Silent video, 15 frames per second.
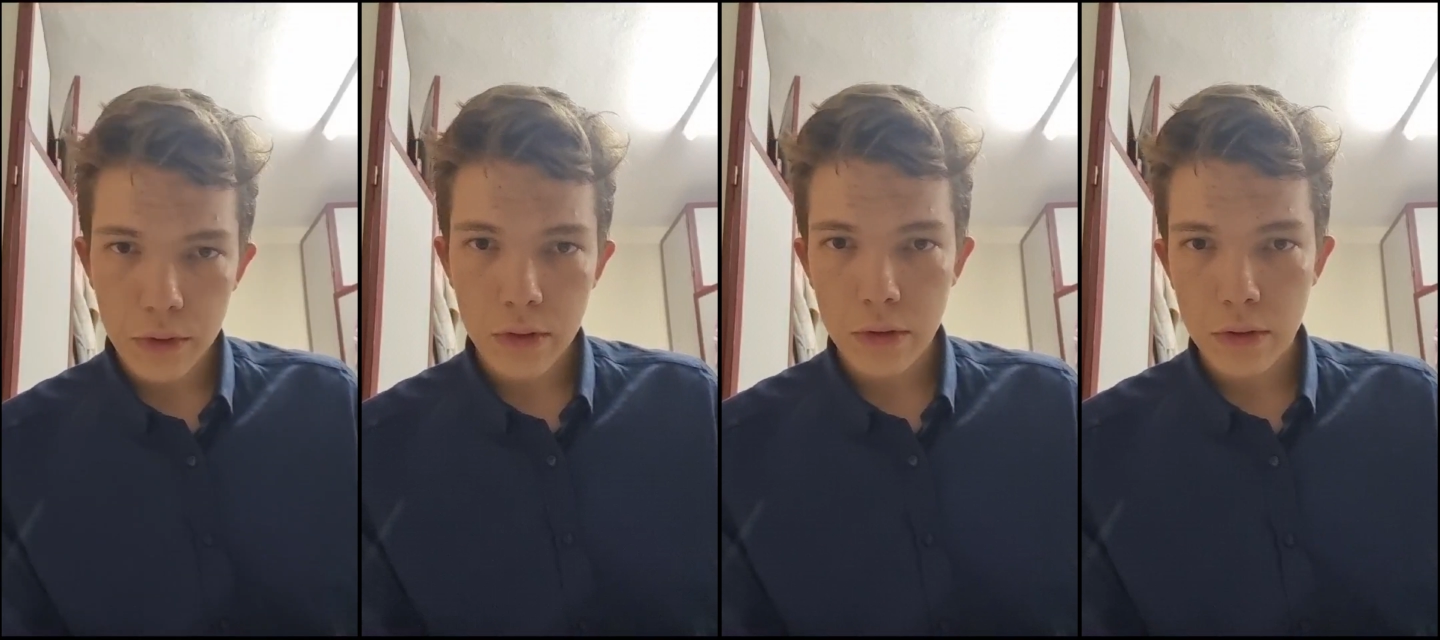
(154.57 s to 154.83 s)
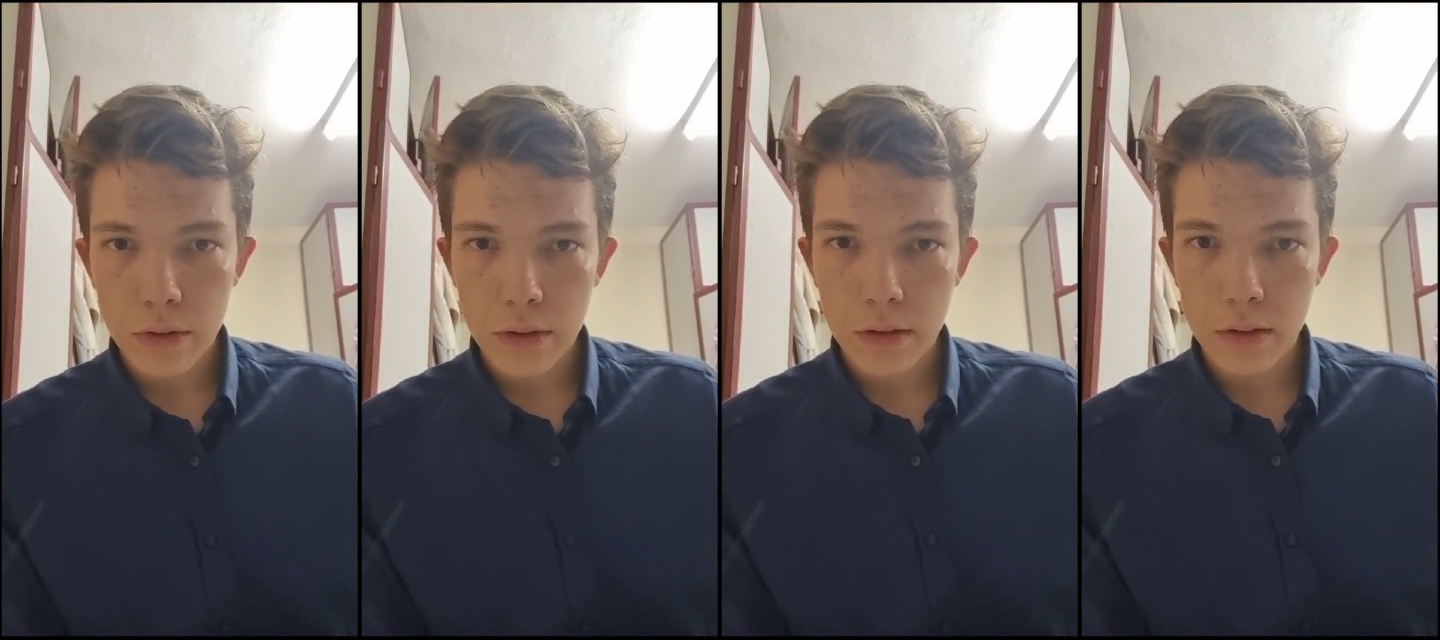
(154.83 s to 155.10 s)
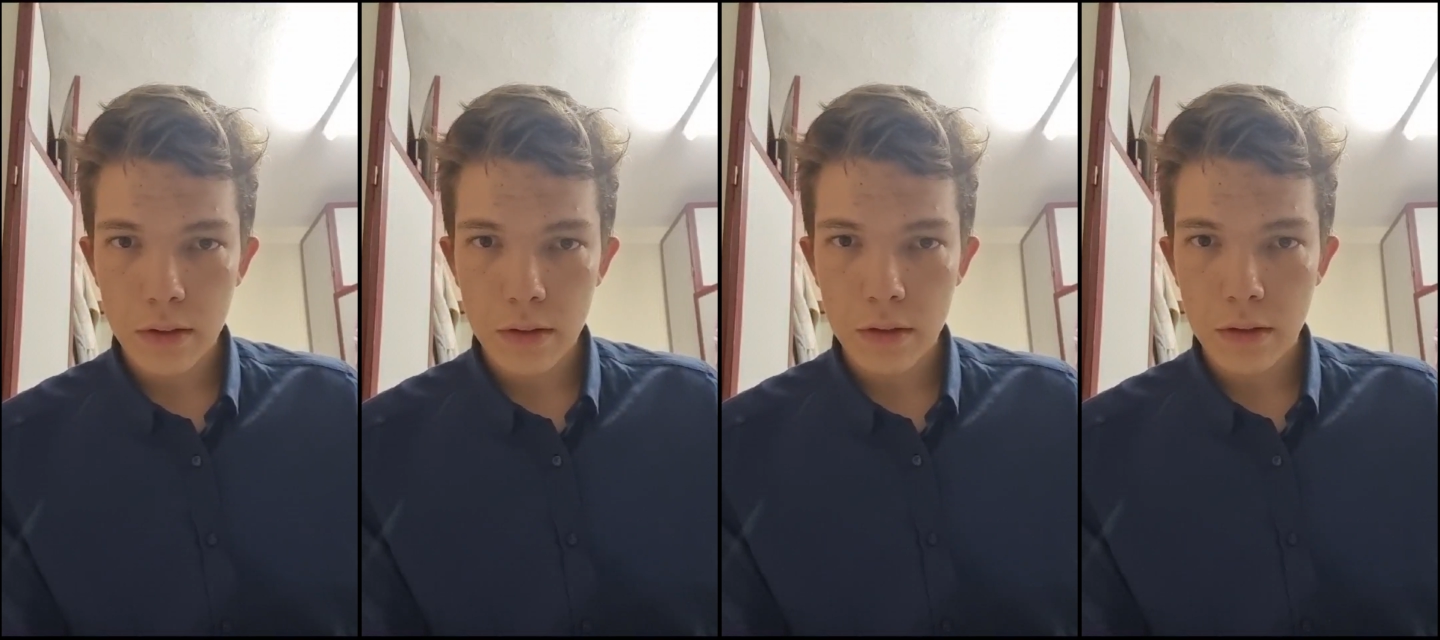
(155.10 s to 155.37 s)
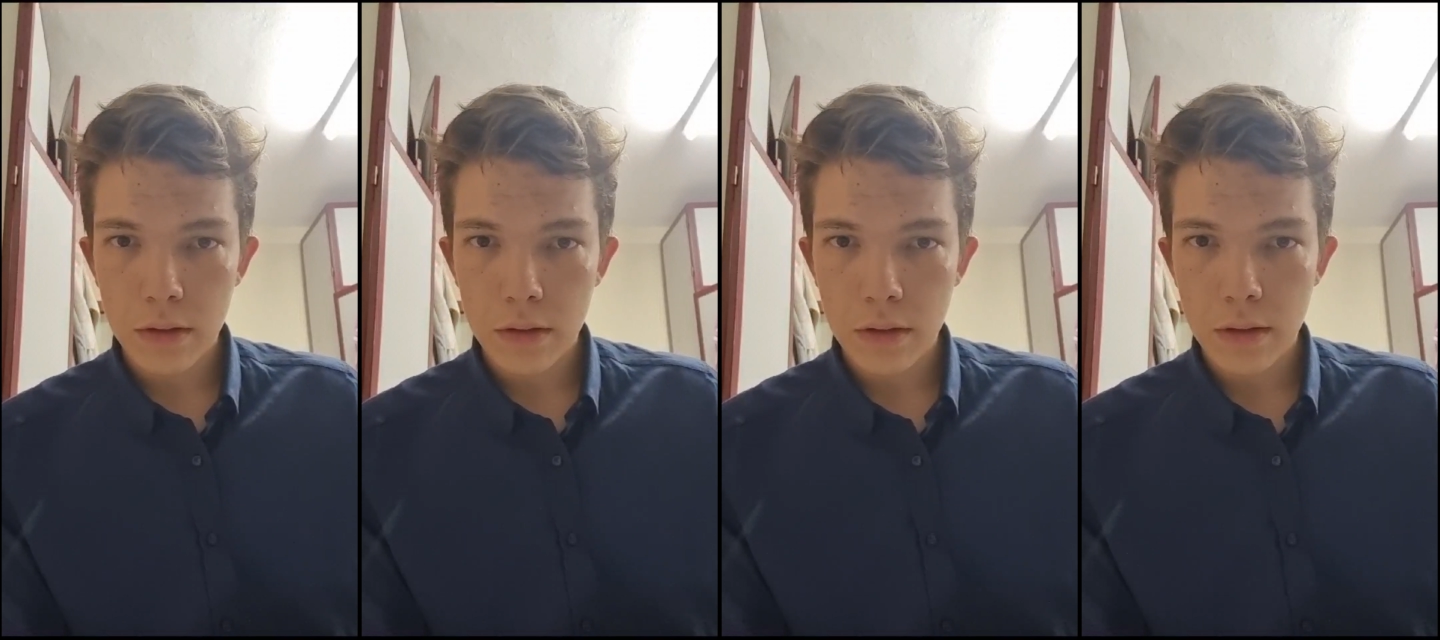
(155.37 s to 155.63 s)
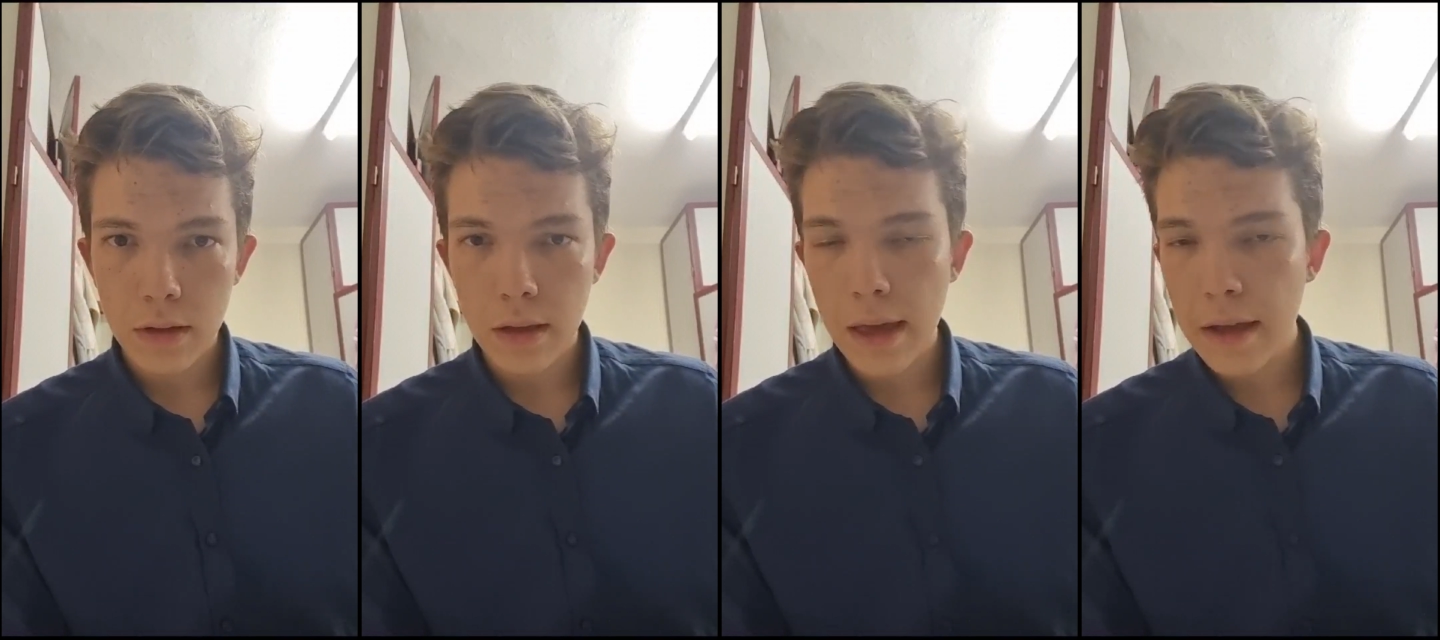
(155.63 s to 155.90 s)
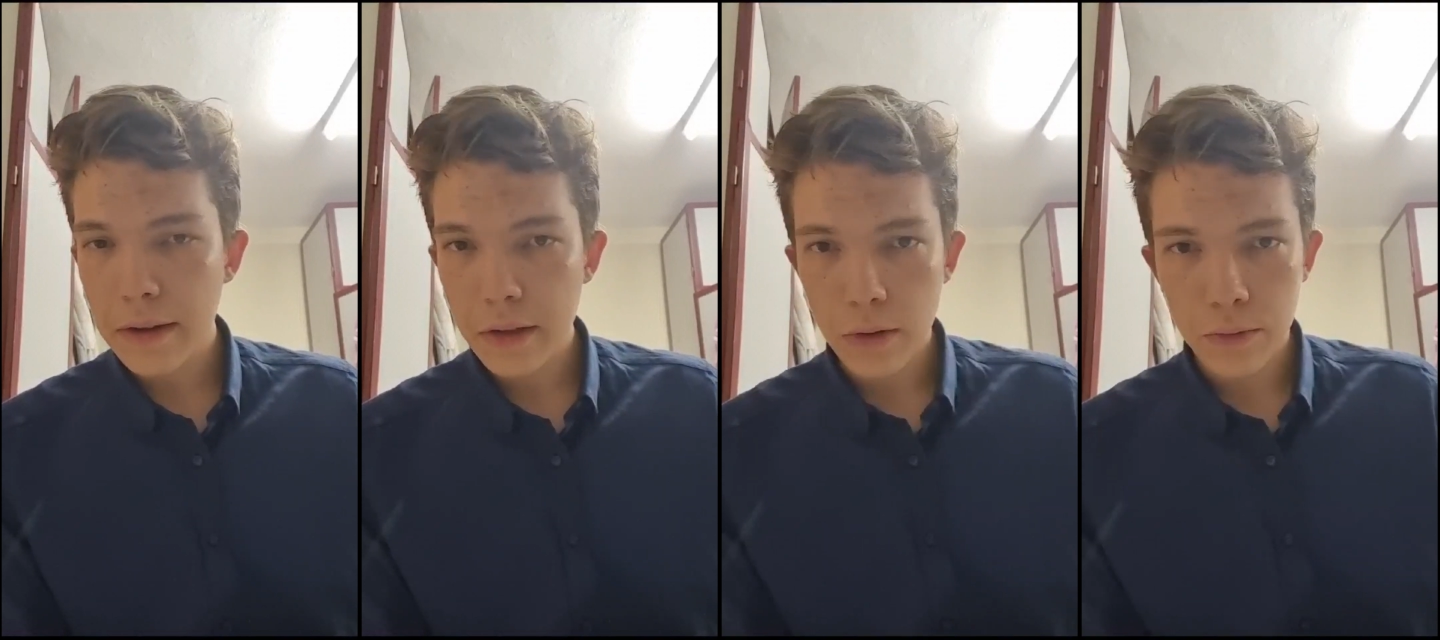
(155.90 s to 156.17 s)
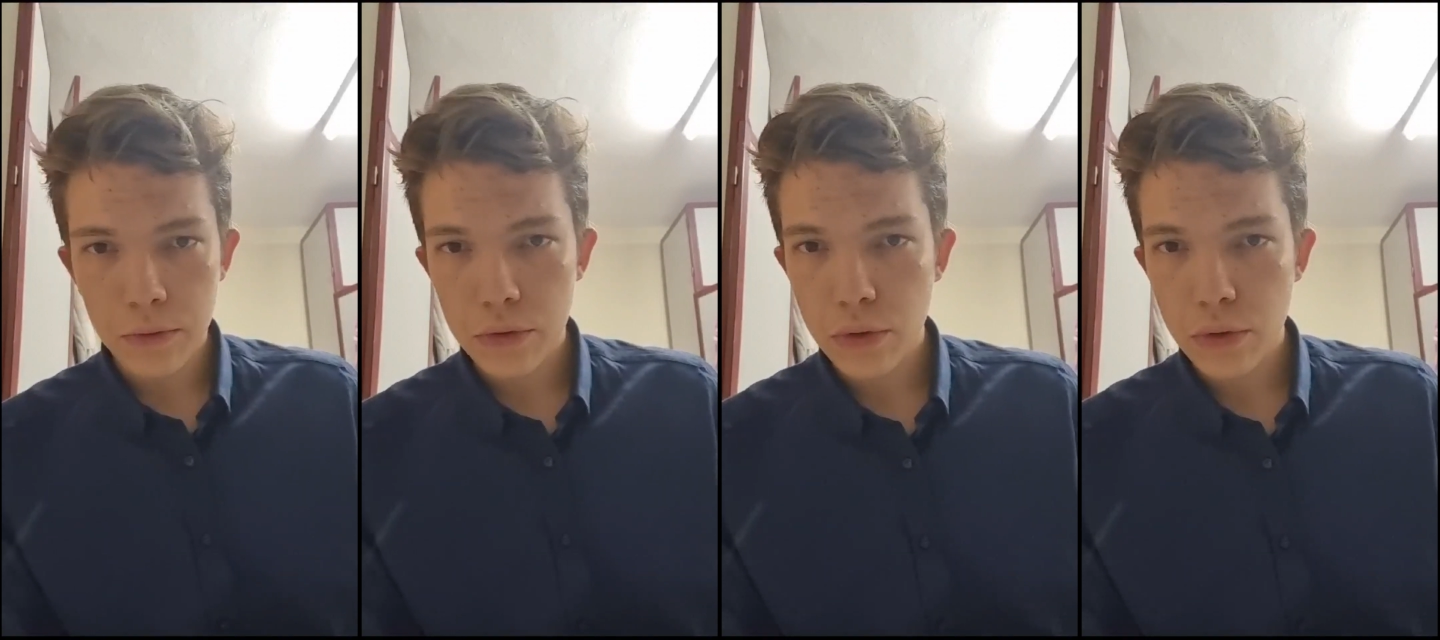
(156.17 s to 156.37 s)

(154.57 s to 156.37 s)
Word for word: the area of